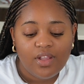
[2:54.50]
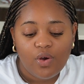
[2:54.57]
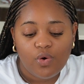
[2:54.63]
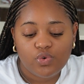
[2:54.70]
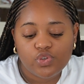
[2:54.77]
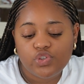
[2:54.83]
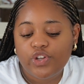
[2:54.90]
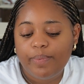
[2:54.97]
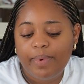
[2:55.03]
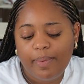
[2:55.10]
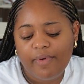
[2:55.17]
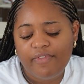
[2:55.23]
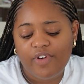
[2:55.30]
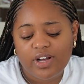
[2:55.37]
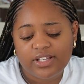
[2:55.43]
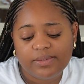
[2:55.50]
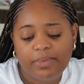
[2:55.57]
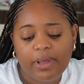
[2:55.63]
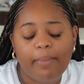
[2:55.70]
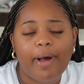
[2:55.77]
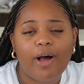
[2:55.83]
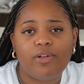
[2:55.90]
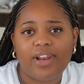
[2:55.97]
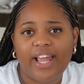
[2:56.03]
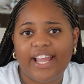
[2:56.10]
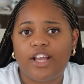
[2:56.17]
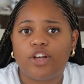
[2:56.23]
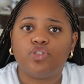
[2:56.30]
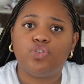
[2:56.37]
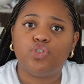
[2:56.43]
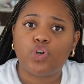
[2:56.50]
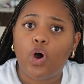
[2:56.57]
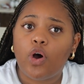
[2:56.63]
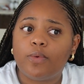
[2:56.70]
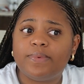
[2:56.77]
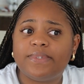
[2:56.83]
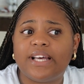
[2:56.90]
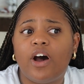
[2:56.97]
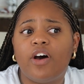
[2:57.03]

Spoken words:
Also, people have asked me about like jobs.